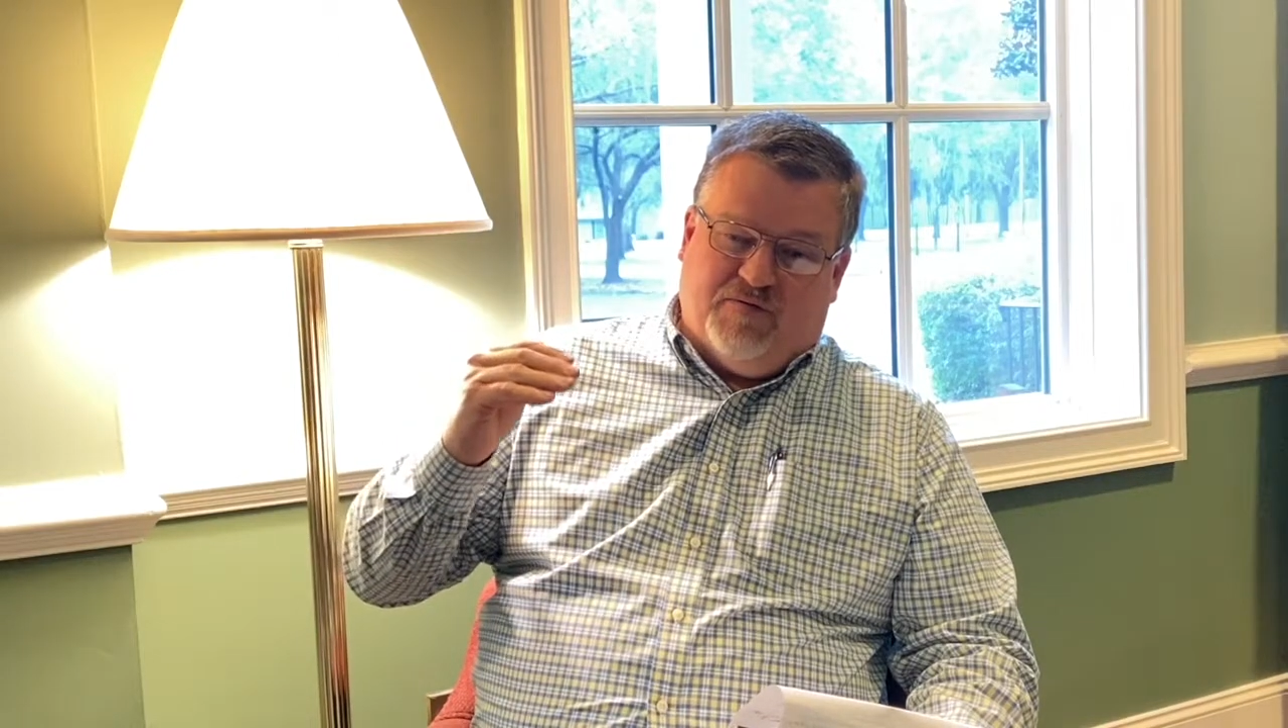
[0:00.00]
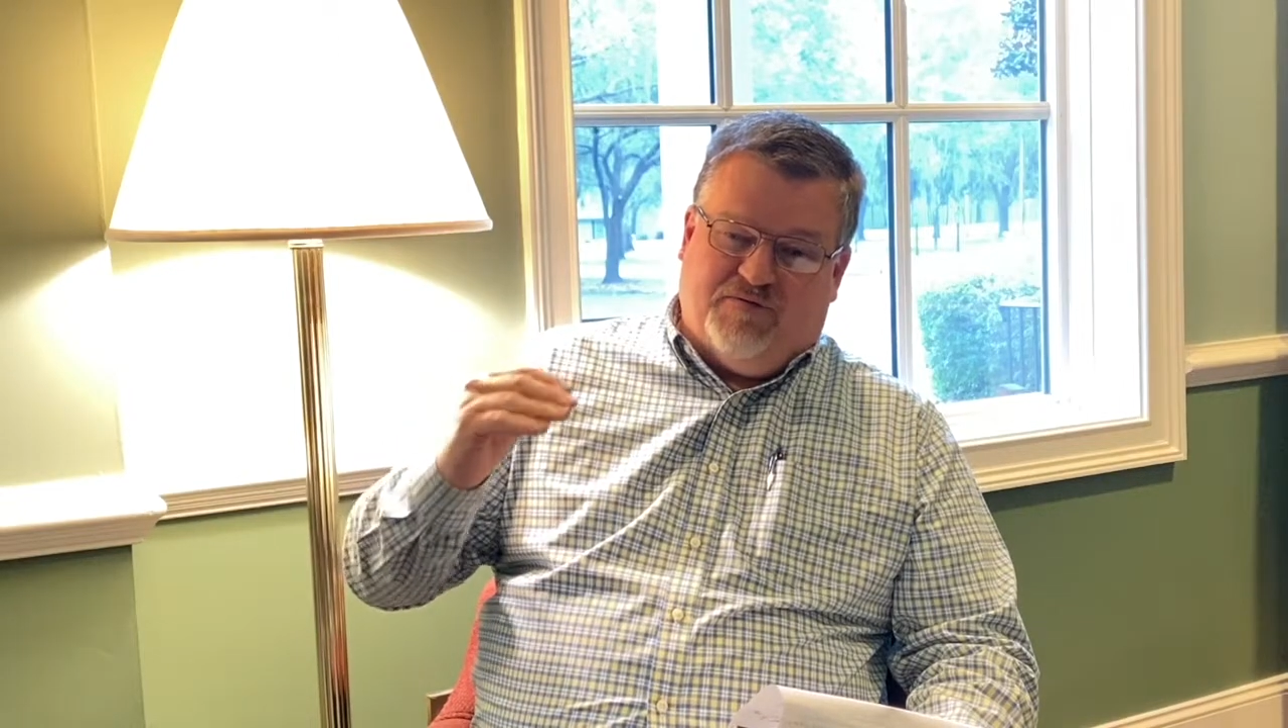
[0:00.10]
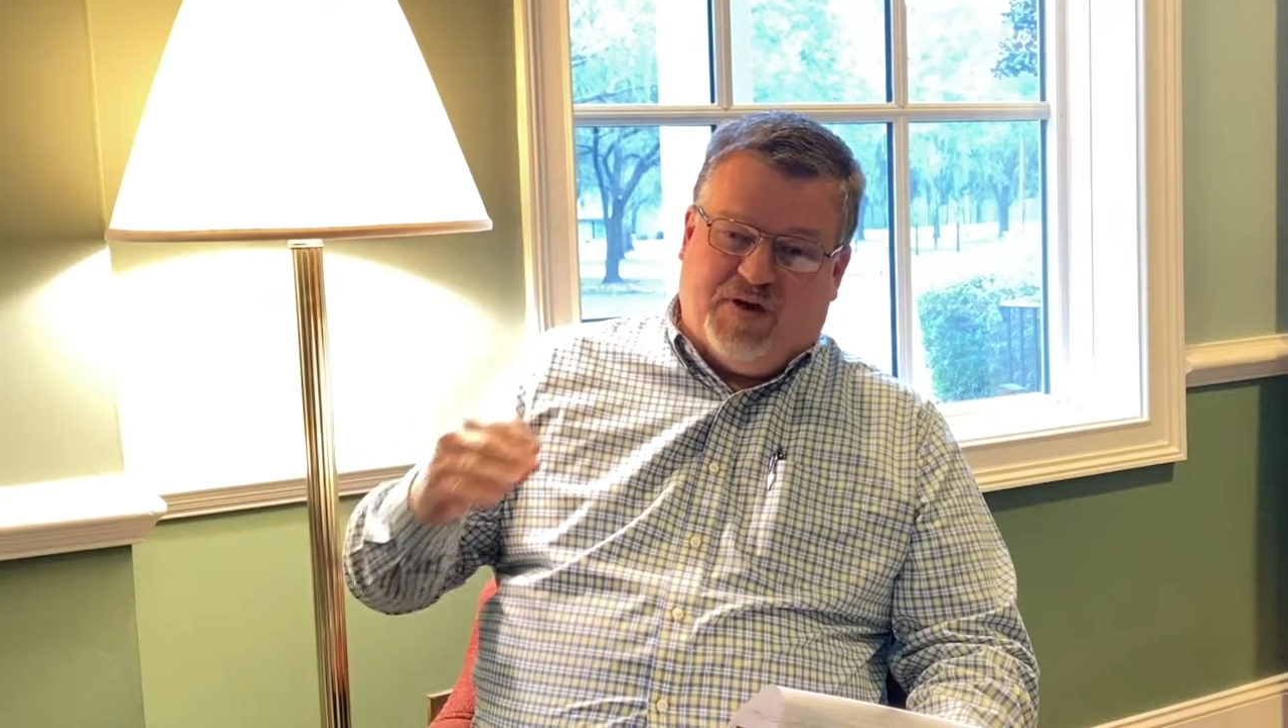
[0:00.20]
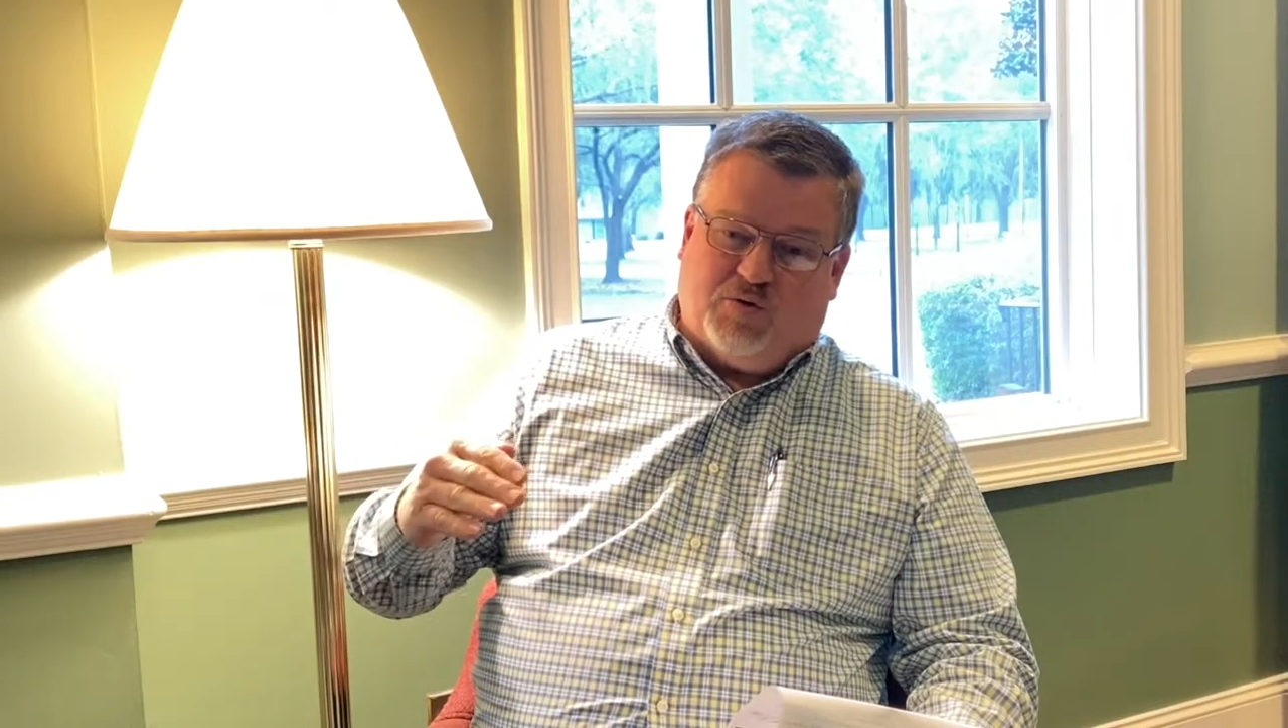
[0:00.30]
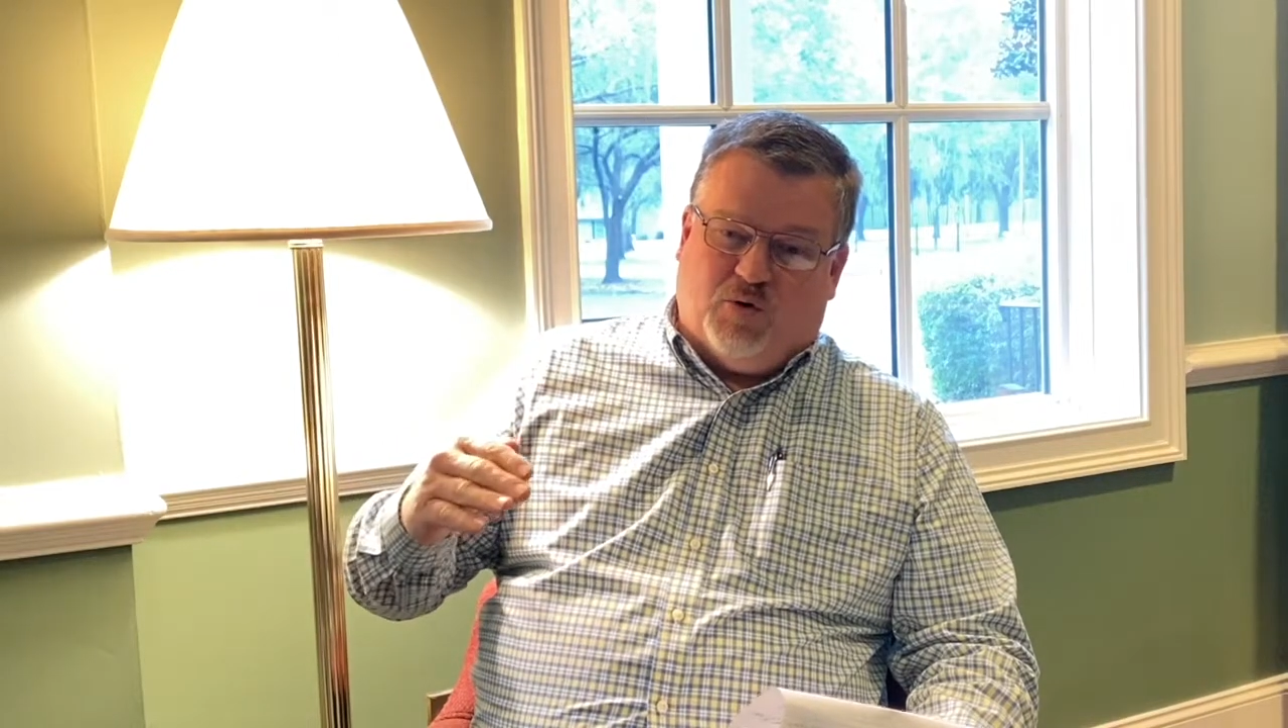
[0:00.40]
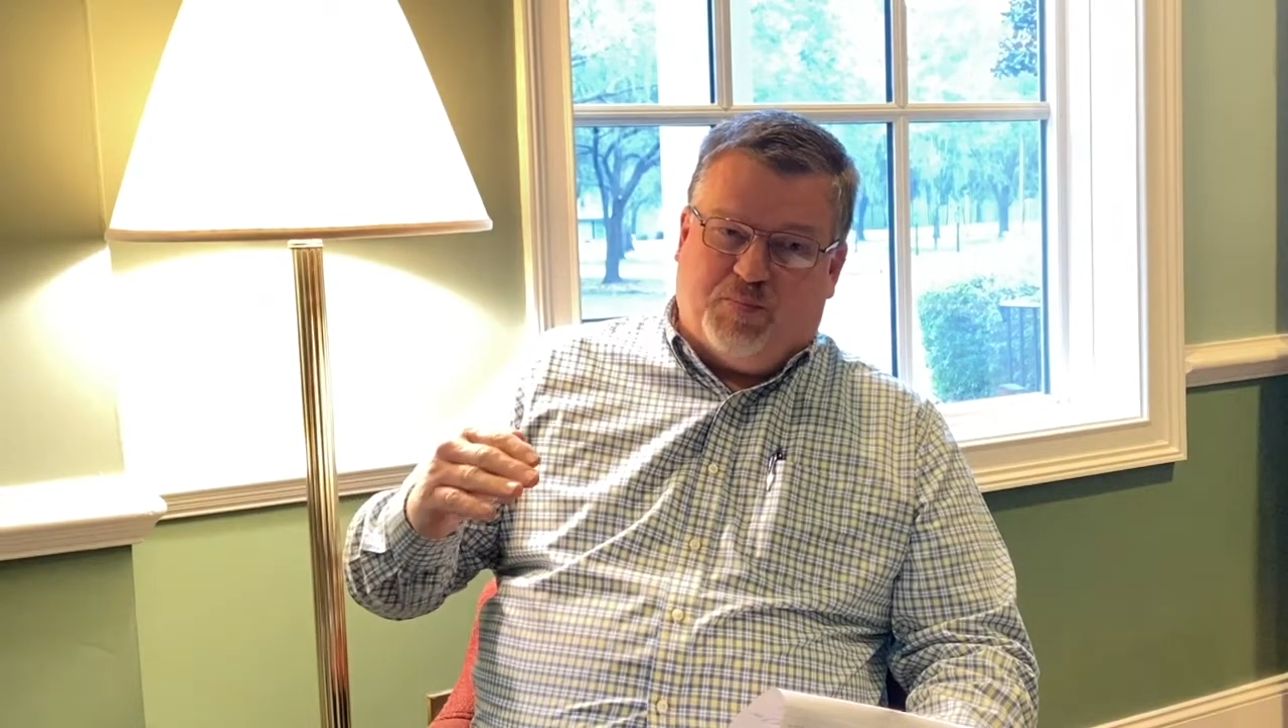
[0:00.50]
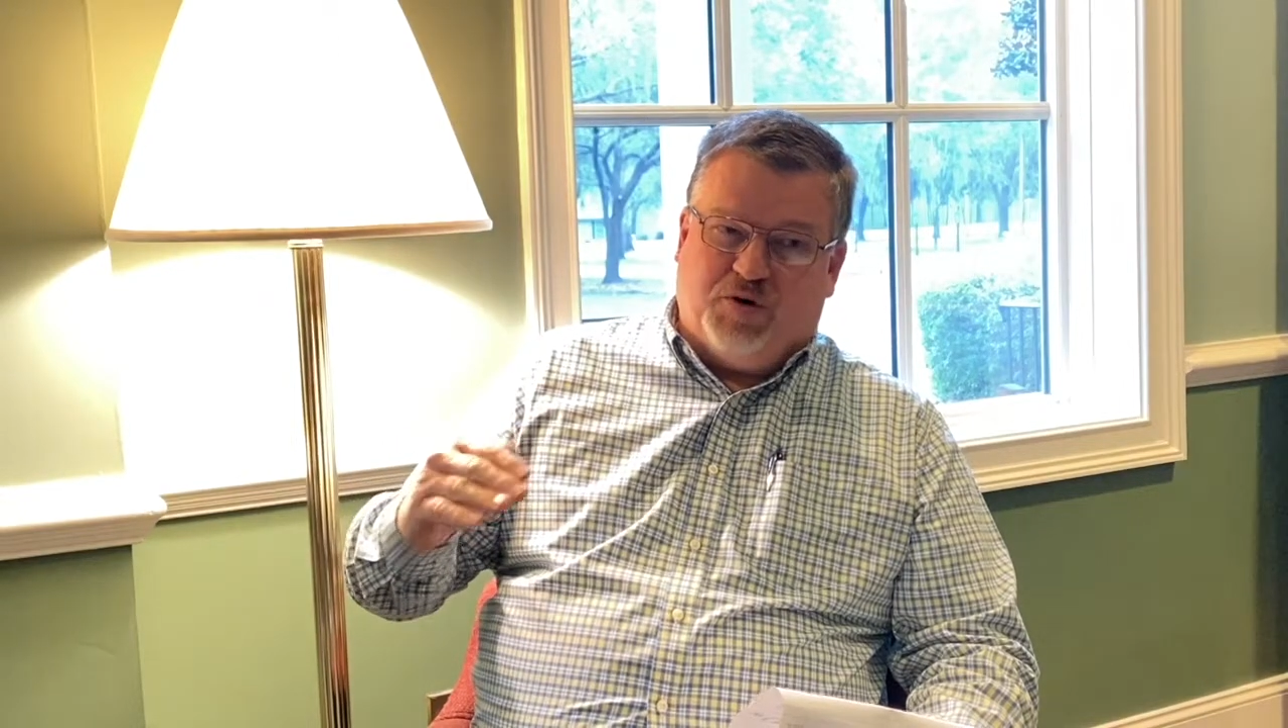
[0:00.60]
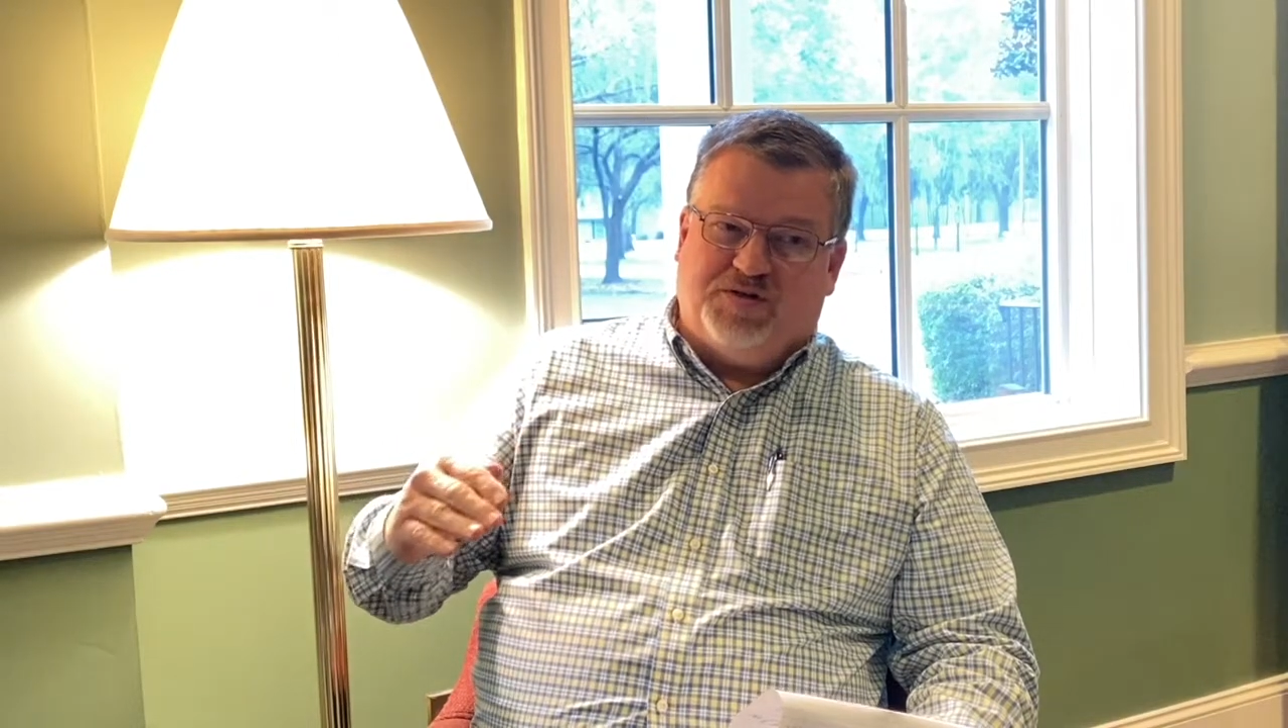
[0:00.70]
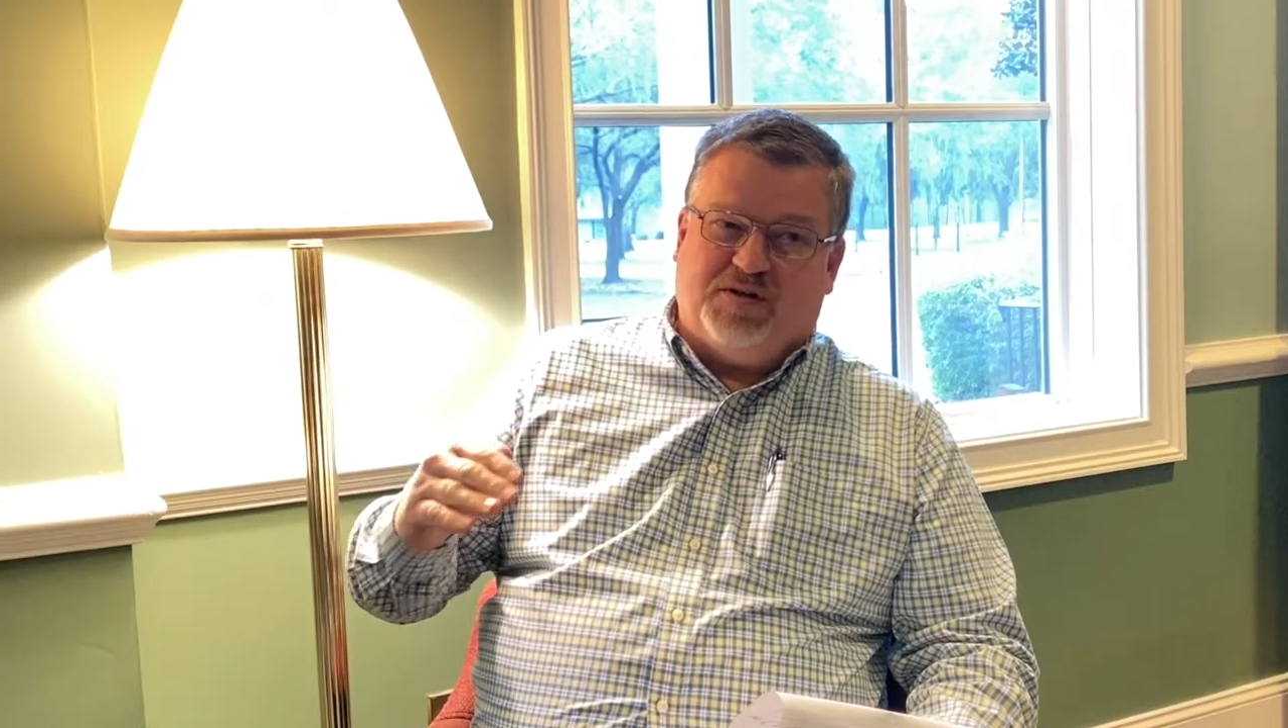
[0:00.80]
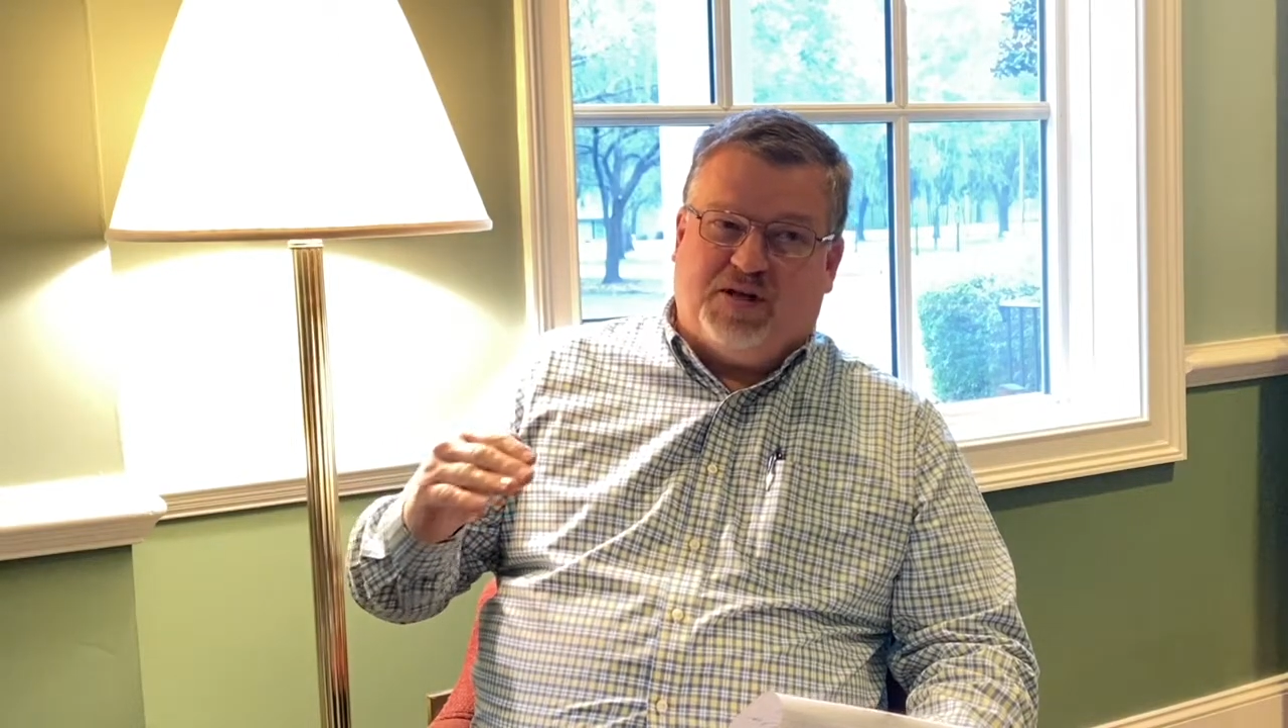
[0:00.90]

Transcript: federal prison